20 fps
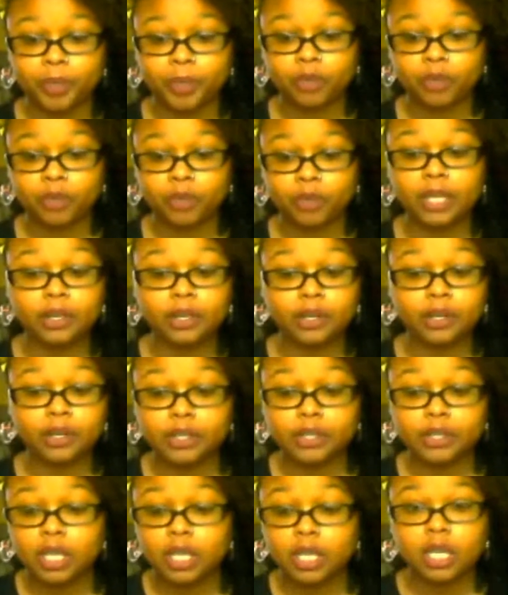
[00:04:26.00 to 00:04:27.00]

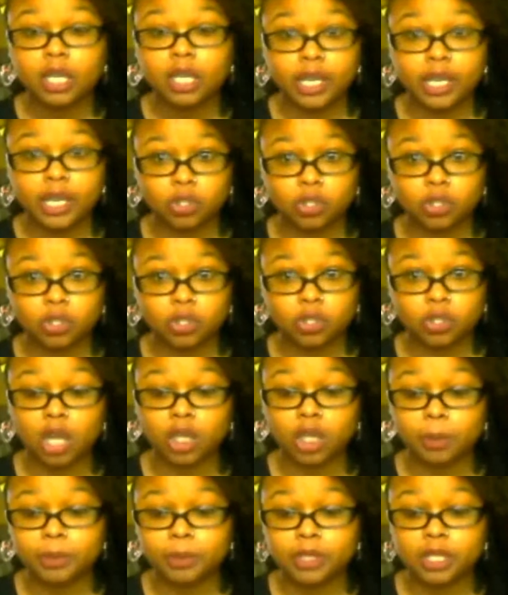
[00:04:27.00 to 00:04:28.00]
figures into
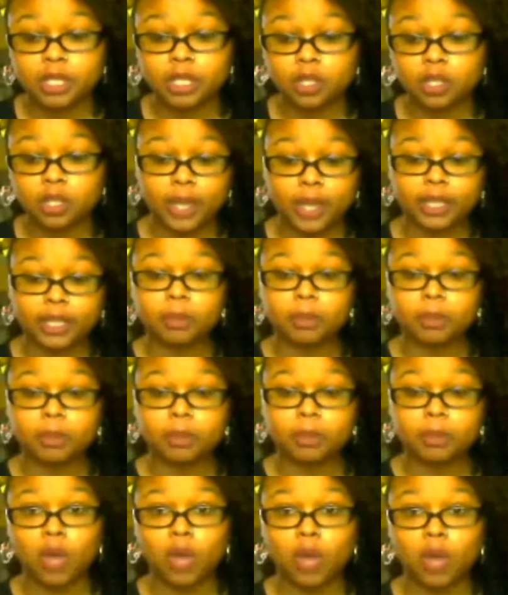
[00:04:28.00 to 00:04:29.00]
column C directly
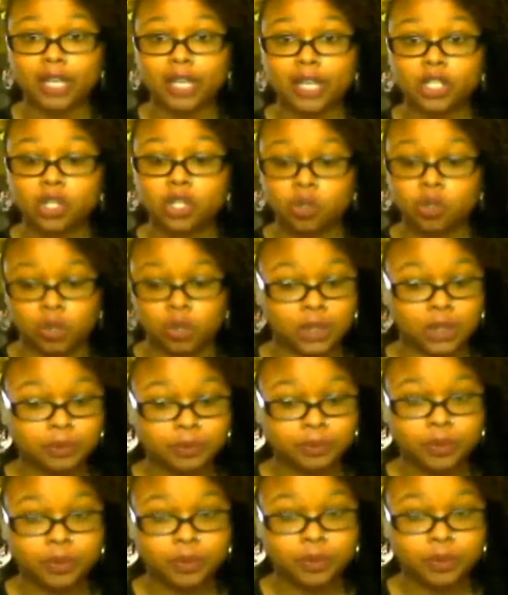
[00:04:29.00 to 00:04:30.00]
below actual.
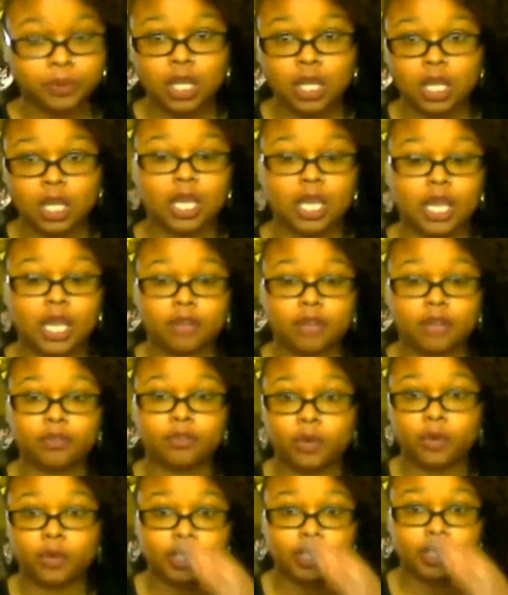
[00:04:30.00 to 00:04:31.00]
And
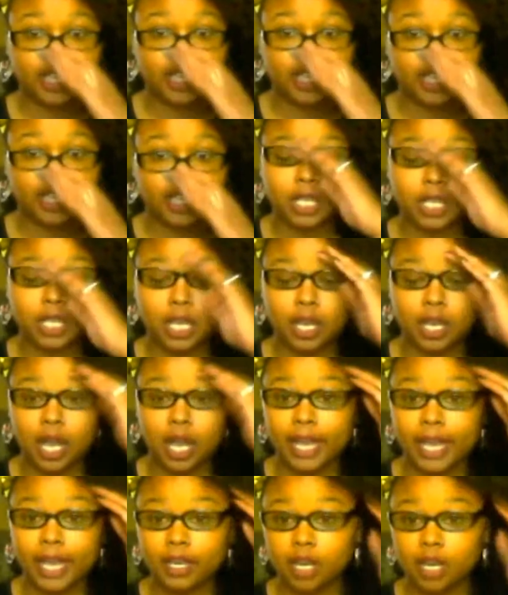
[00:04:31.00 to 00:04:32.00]
for example's sake,
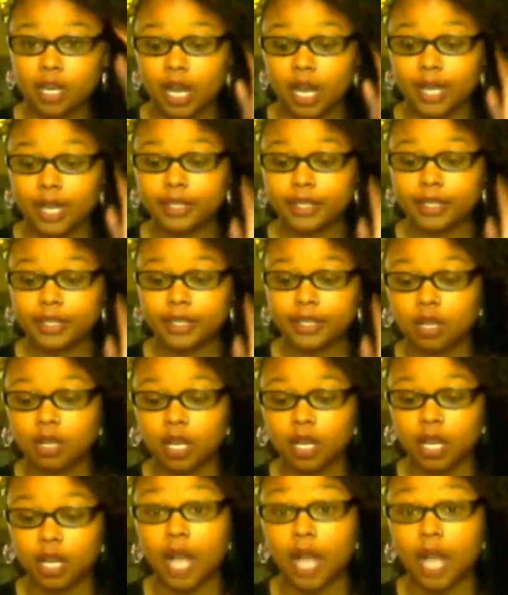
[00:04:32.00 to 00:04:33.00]
I
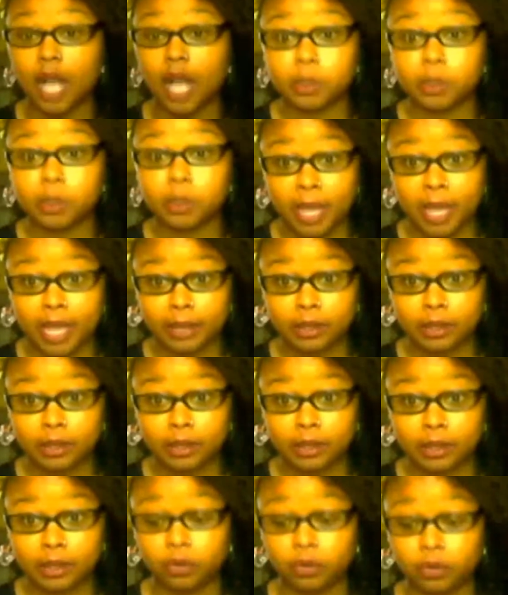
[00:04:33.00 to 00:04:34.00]
spent
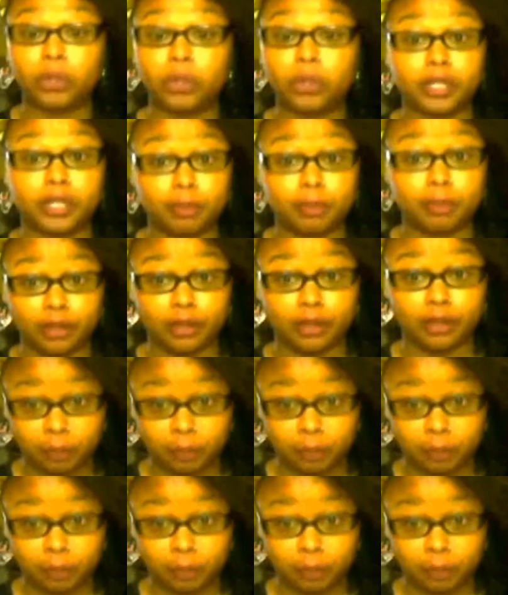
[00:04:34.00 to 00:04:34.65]
for this month